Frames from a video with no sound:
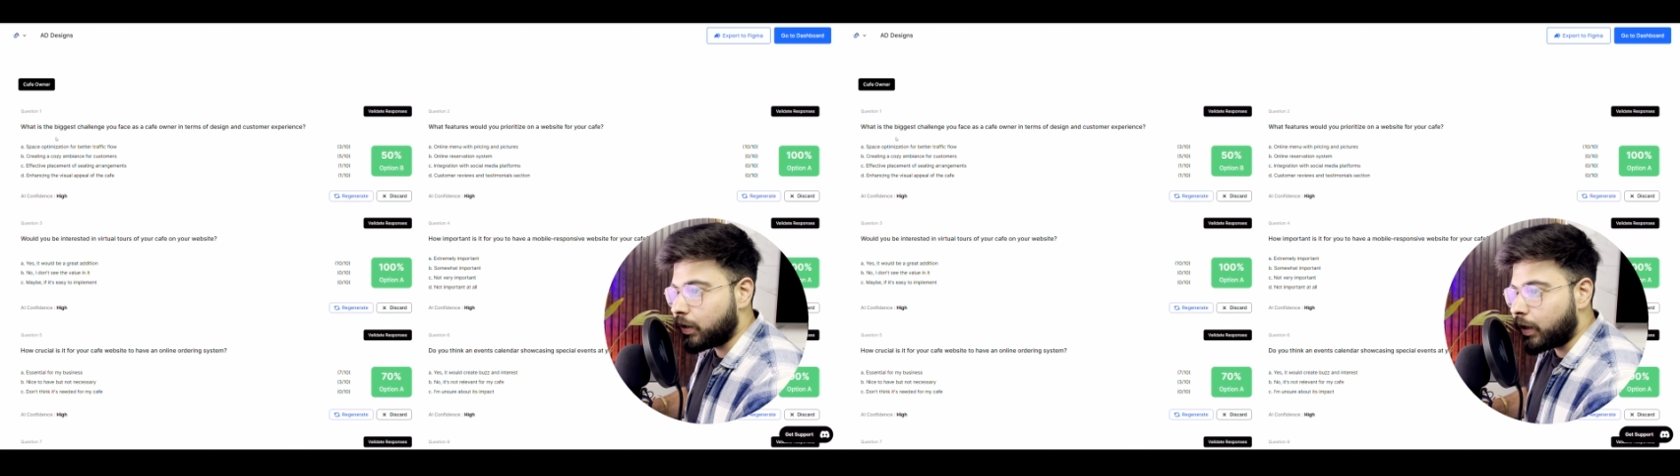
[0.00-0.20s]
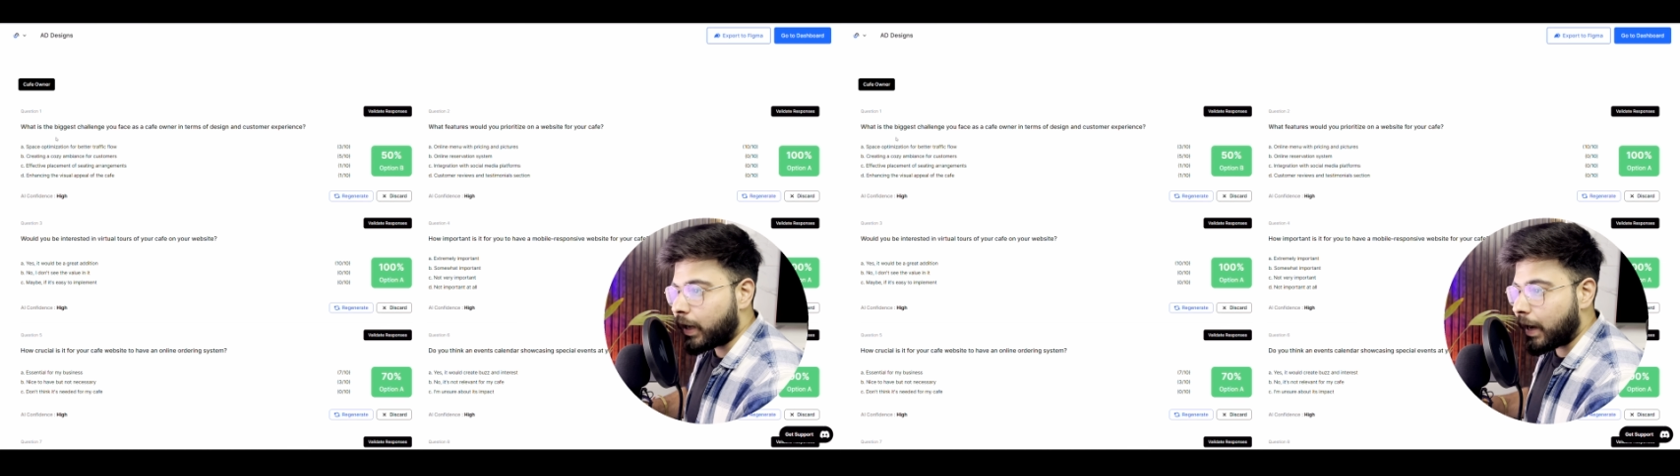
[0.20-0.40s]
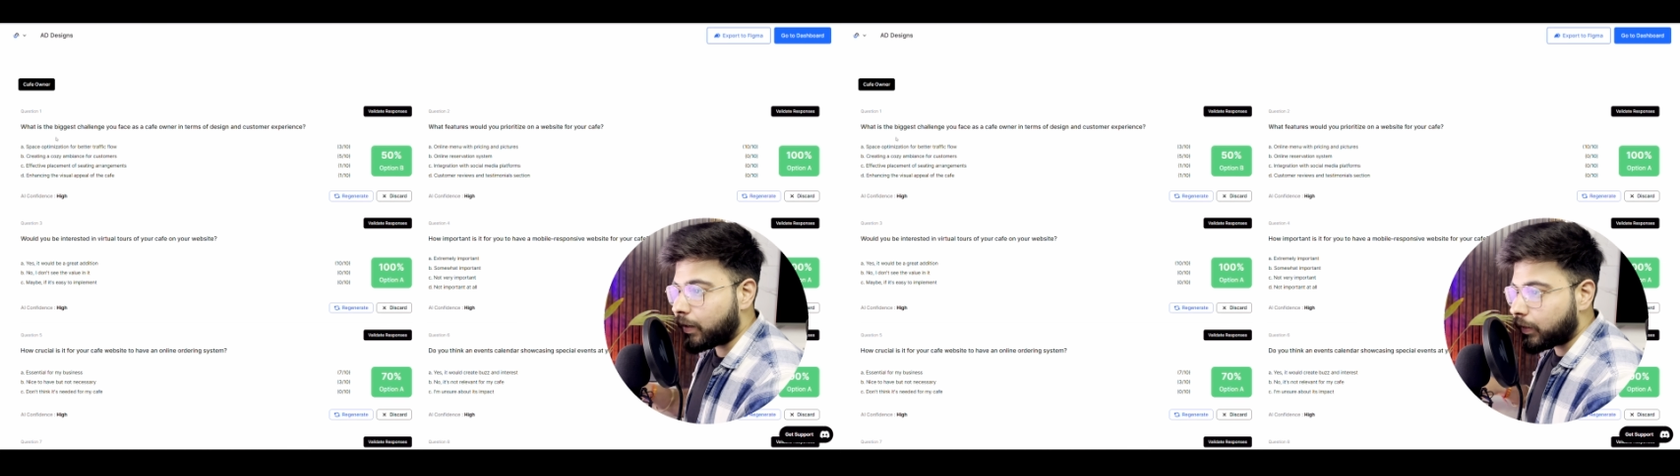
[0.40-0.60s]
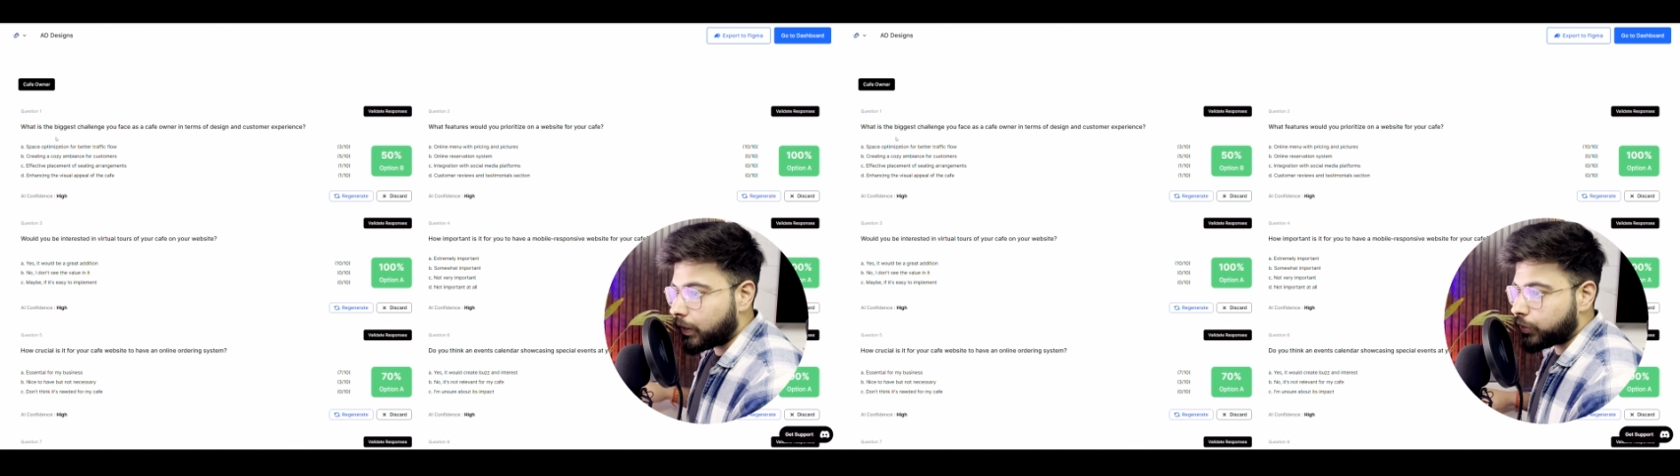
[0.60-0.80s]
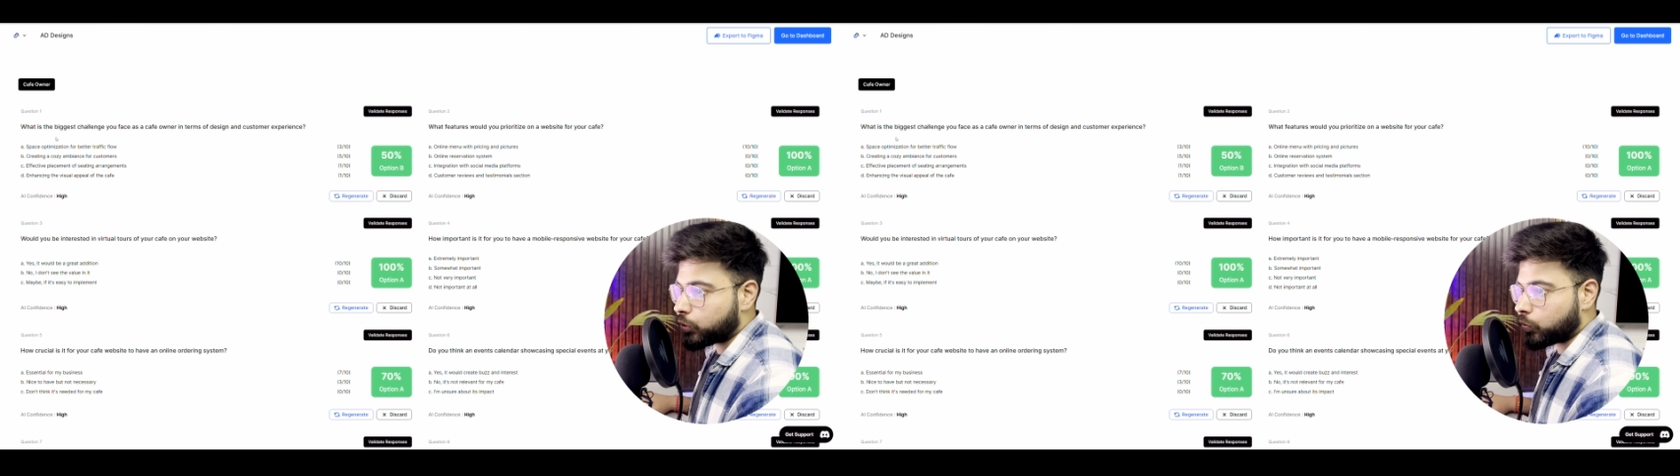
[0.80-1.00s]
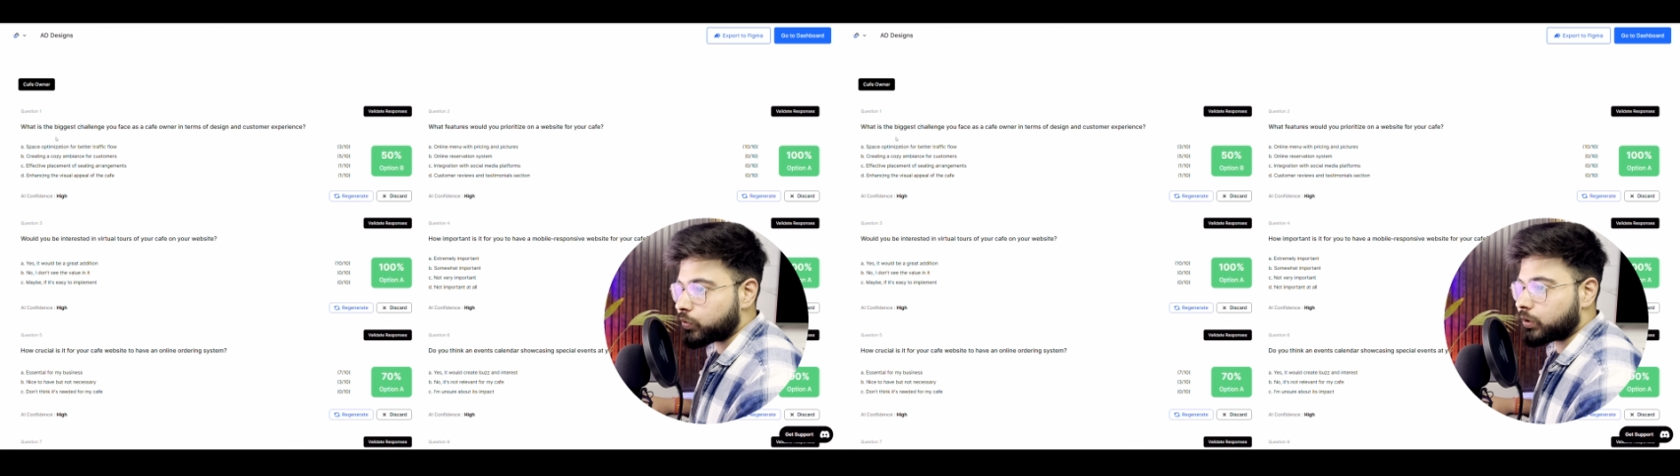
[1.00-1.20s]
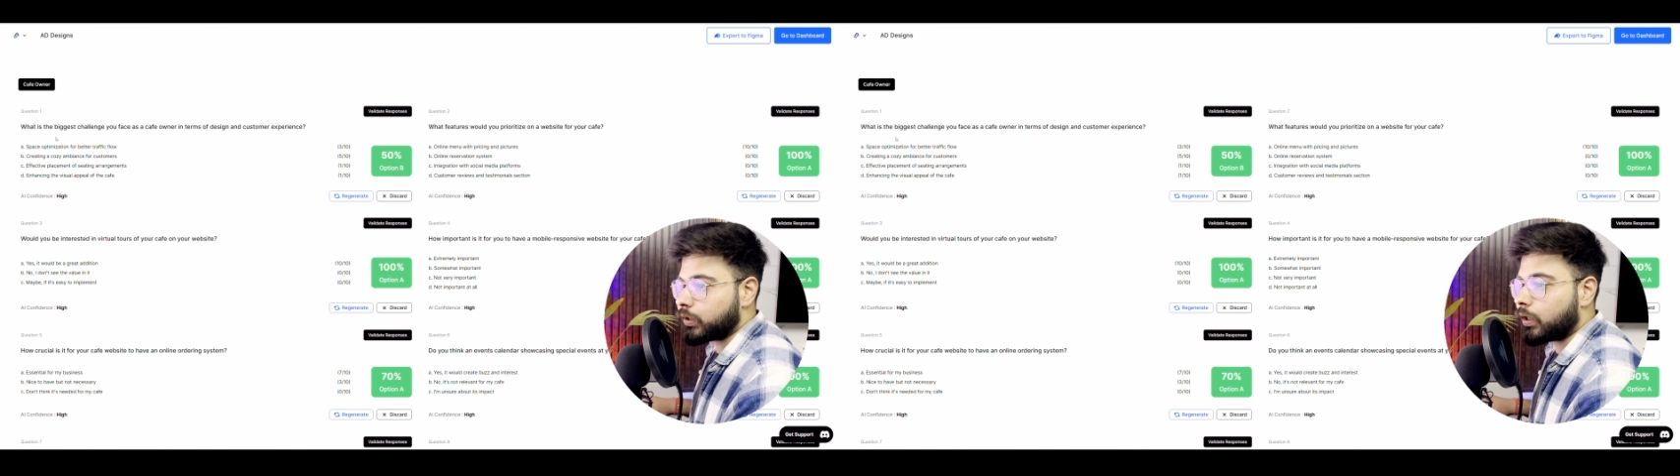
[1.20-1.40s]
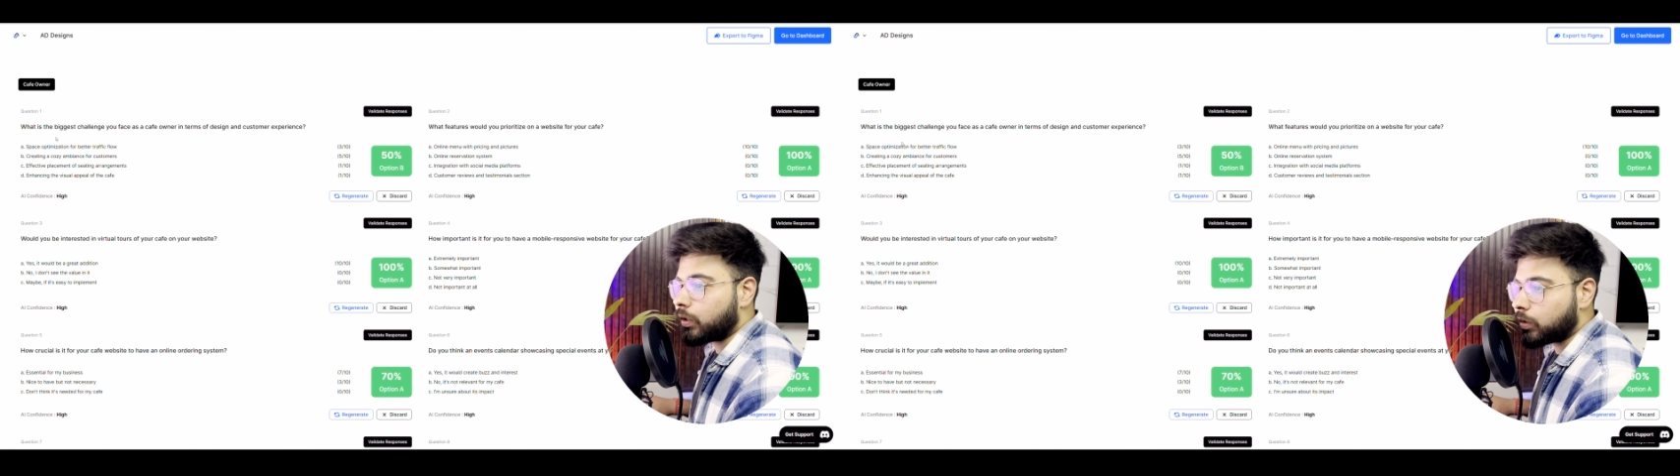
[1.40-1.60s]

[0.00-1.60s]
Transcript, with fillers: and it shows the